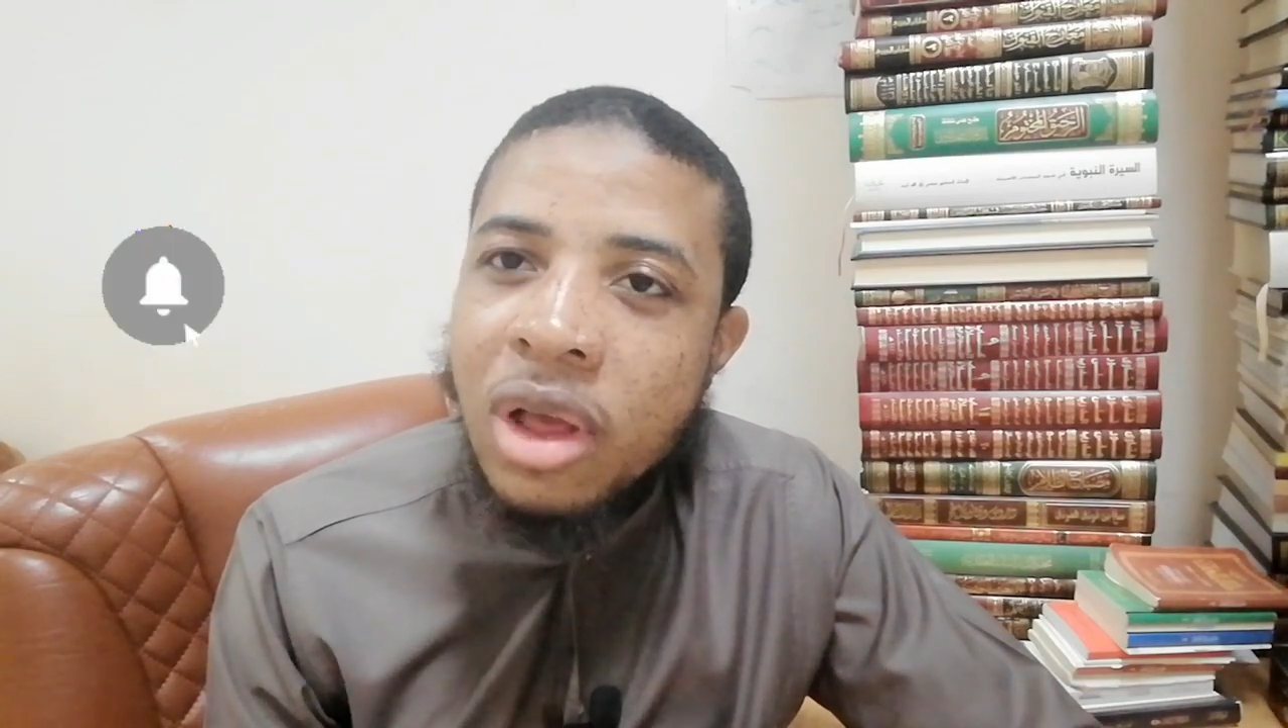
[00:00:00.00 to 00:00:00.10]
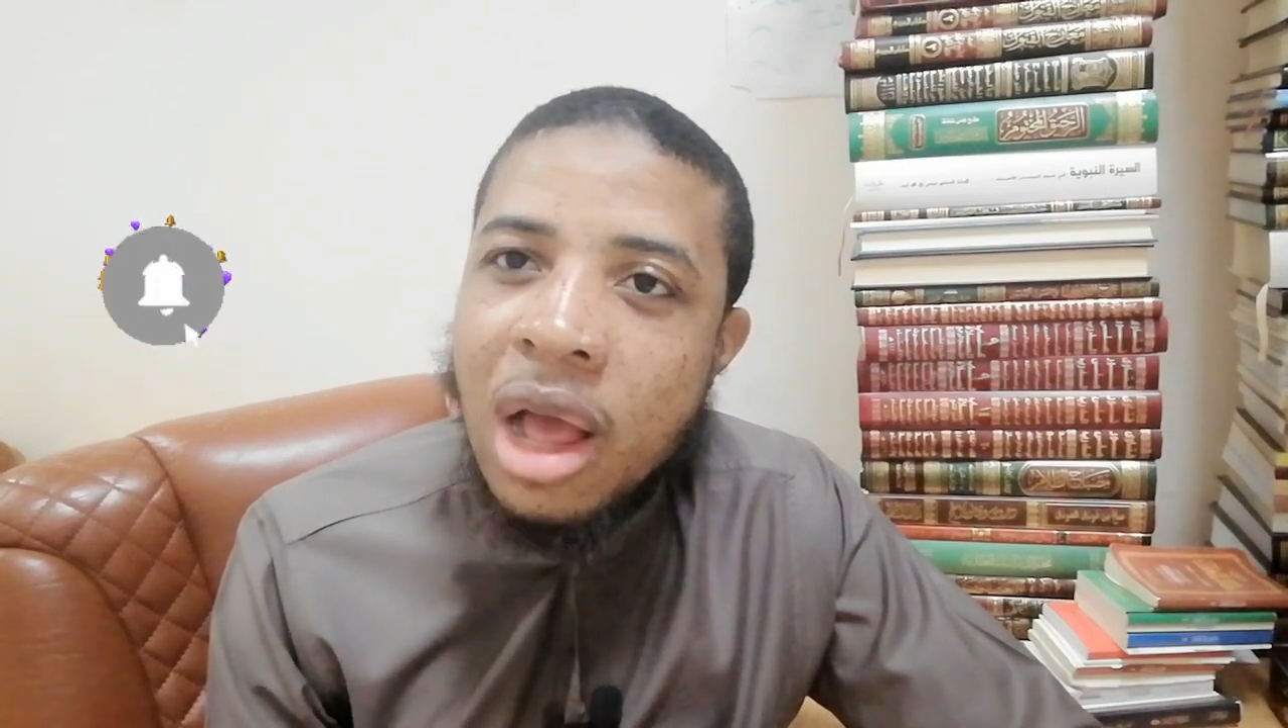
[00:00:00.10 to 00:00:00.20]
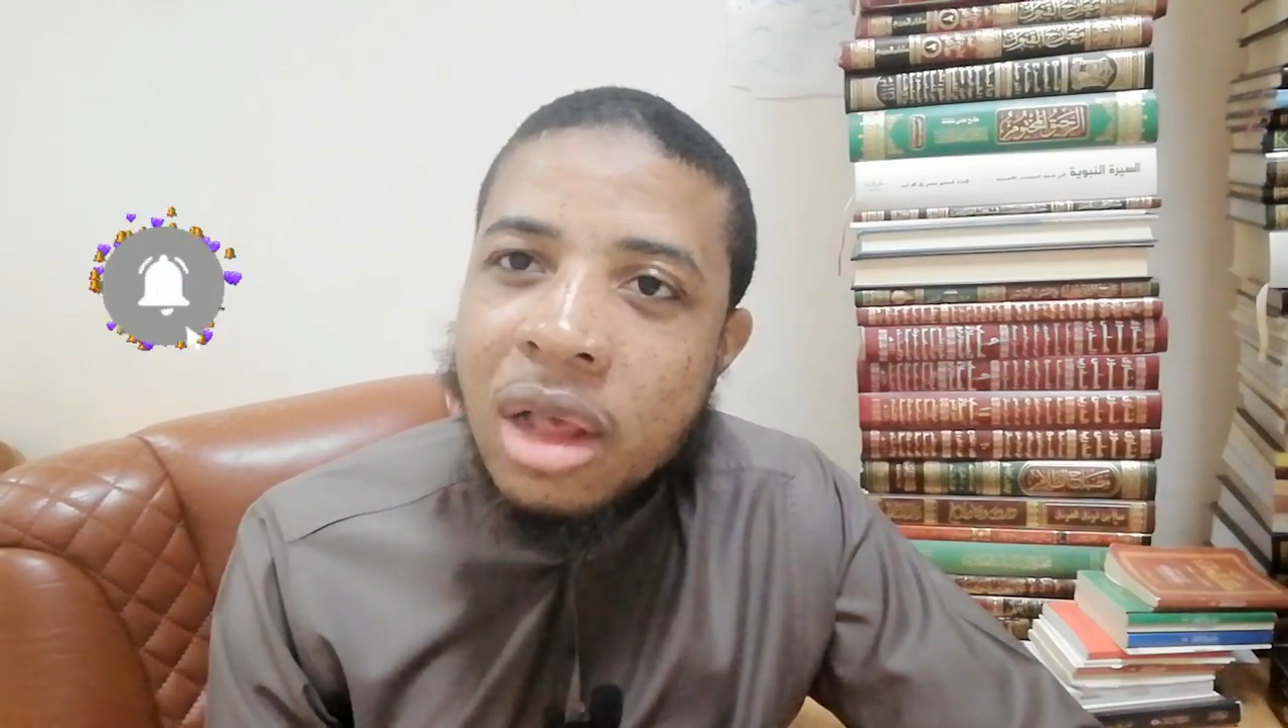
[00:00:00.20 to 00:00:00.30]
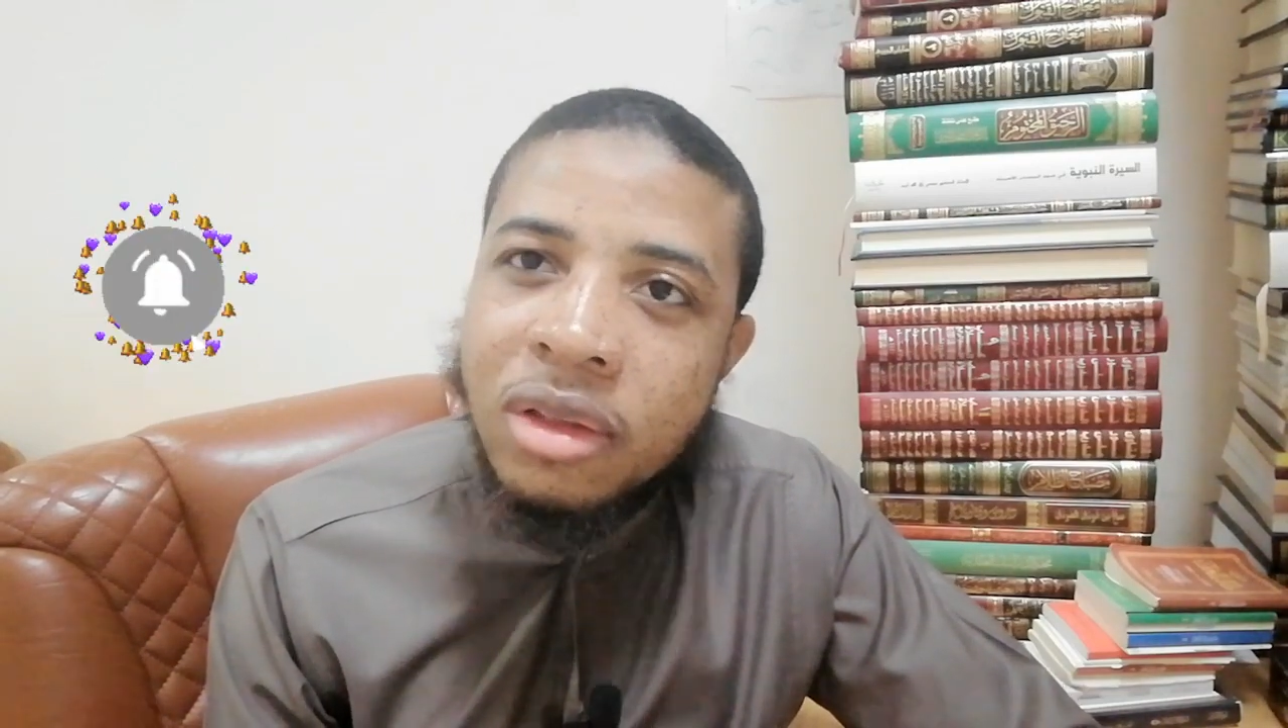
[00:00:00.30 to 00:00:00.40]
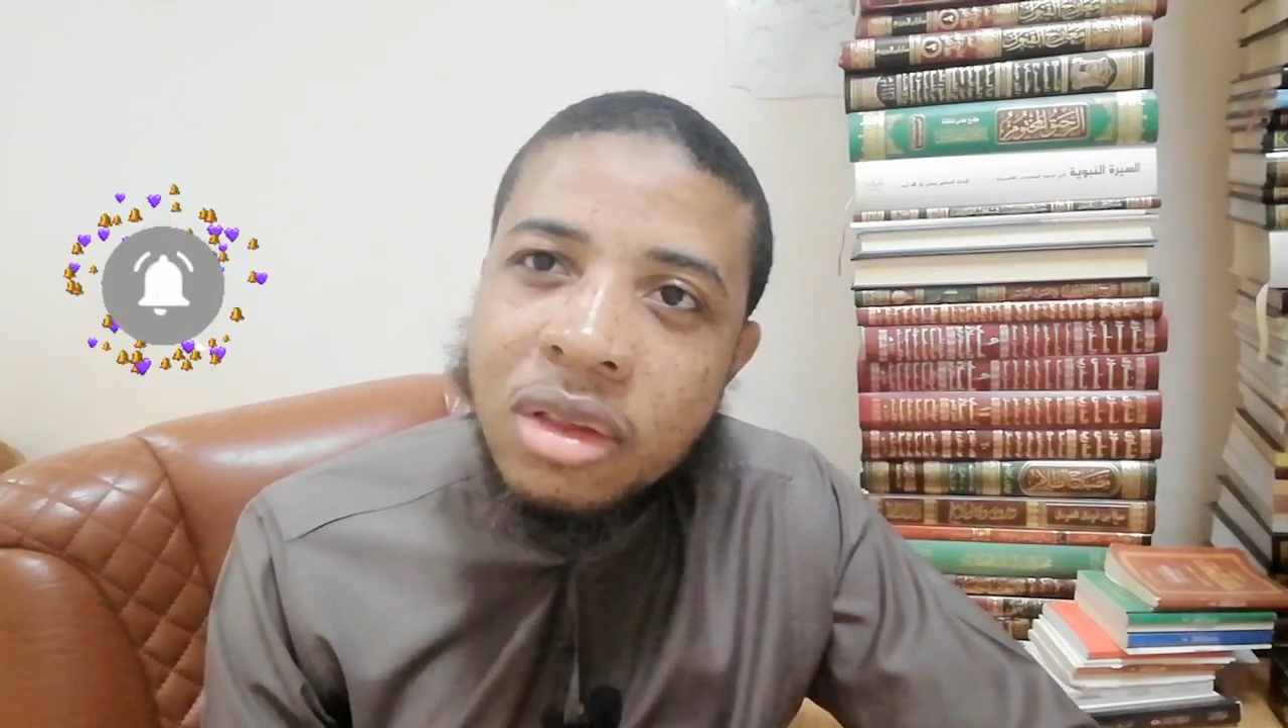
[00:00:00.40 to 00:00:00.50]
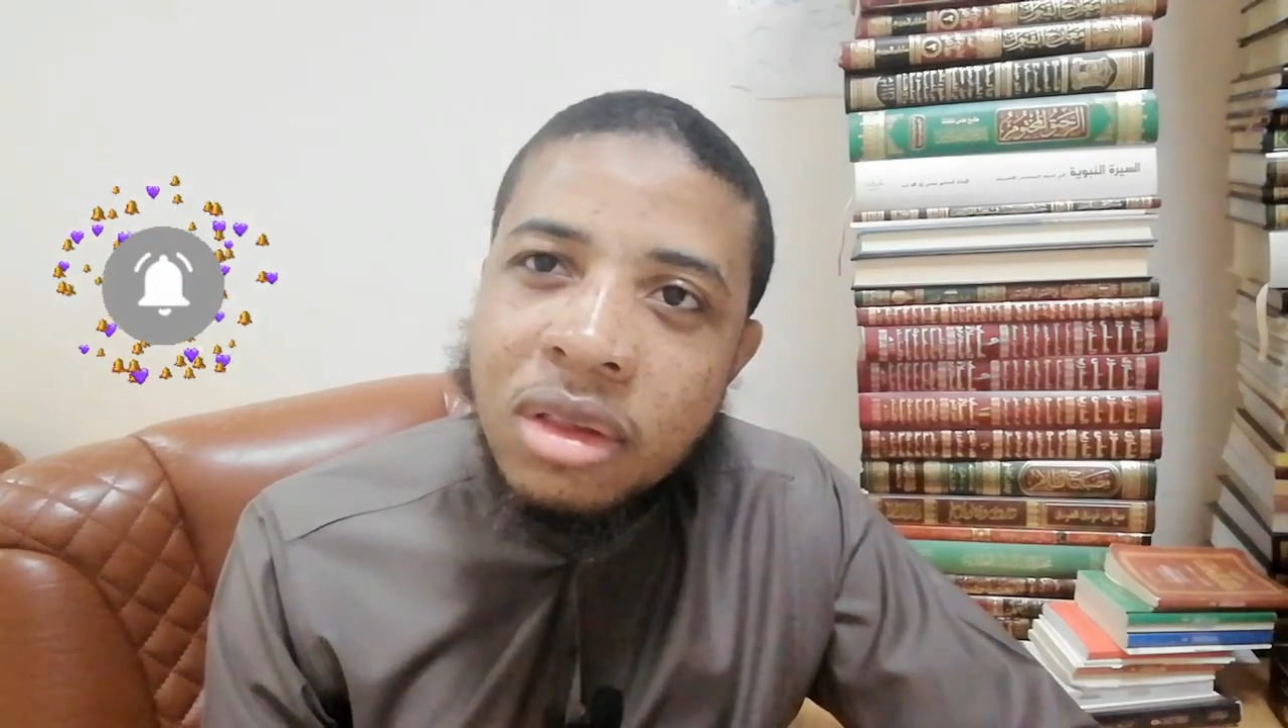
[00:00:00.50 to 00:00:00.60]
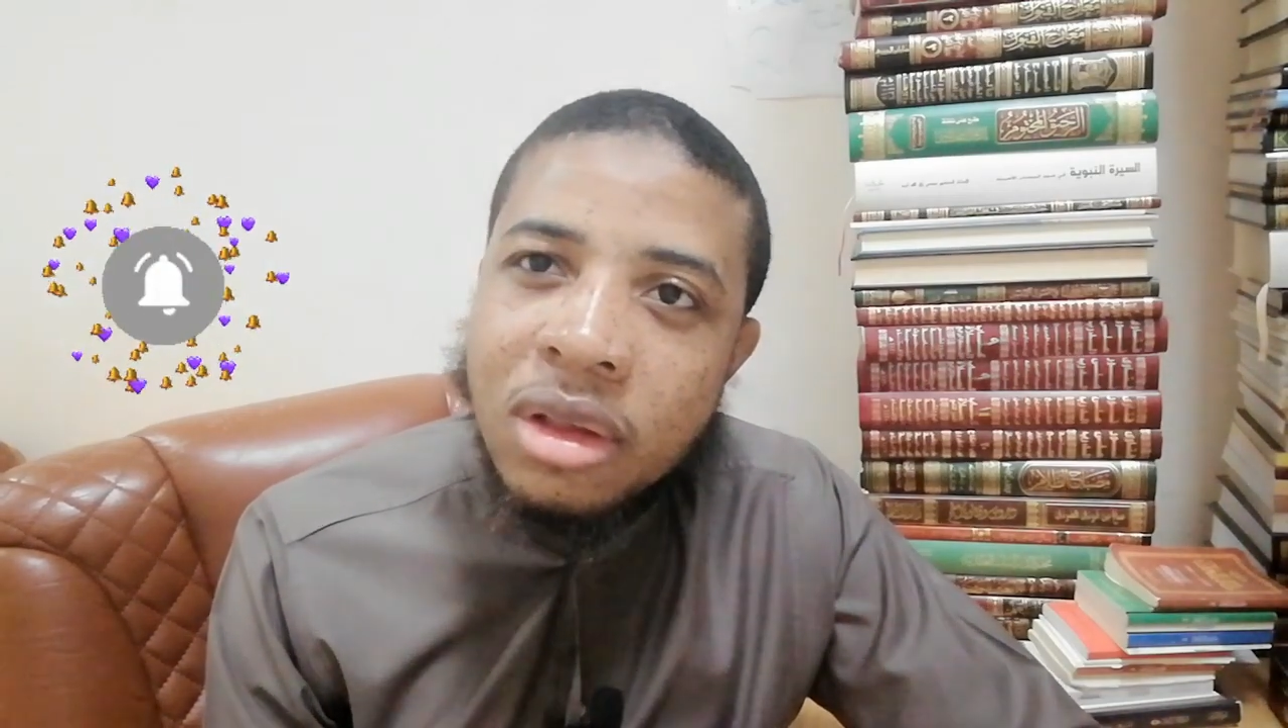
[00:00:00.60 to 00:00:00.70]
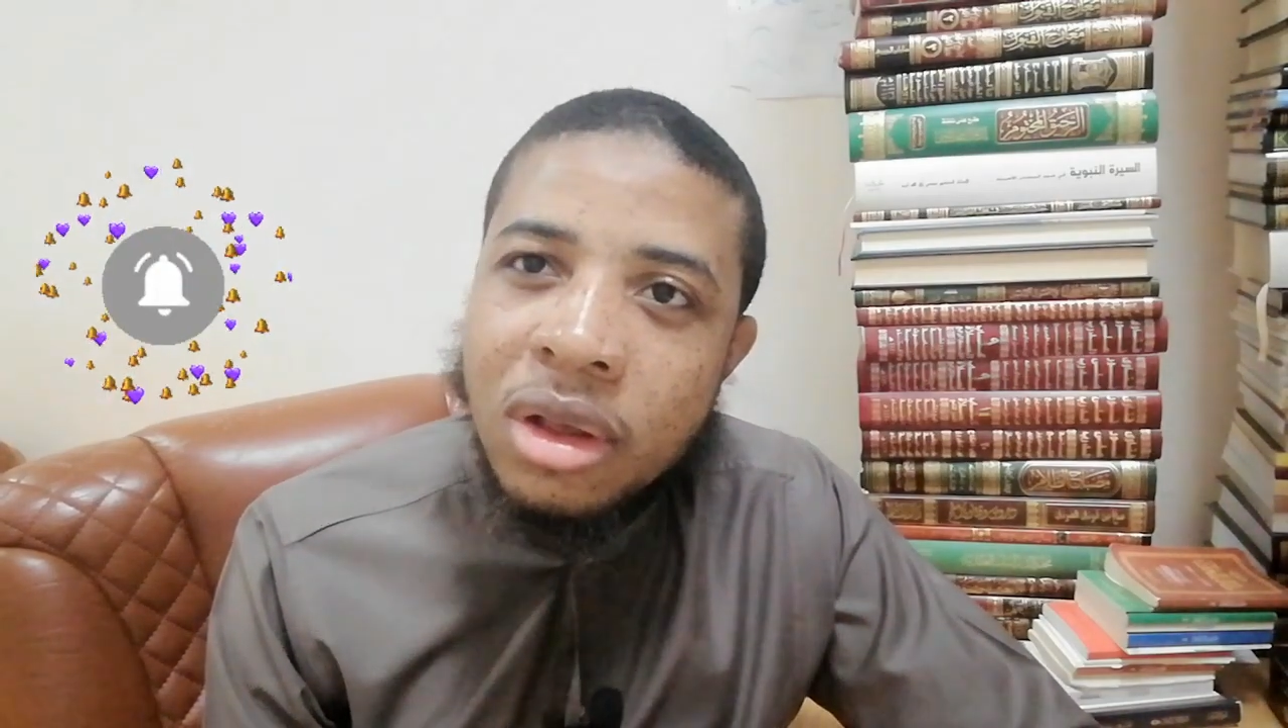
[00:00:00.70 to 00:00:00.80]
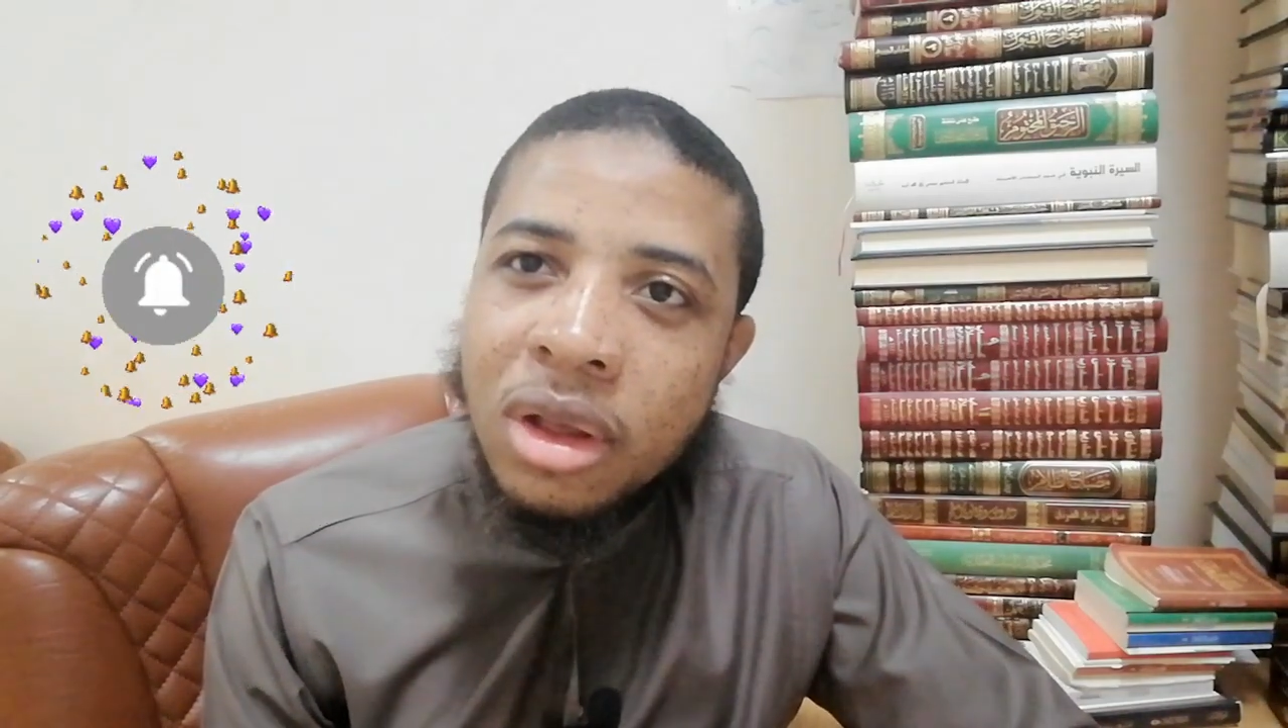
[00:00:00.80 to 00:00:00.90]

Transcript: as